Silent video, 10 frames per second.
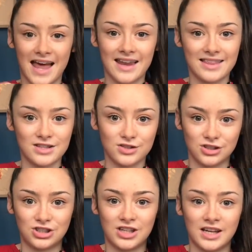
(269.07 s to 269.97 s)
anything
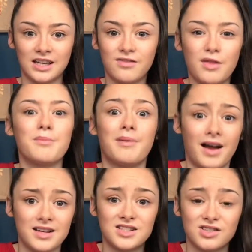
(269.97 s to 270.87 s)
touching it, even the
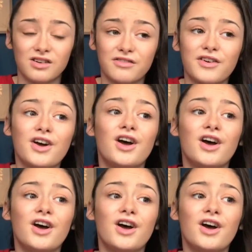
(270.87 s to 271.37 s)
baggy stuff.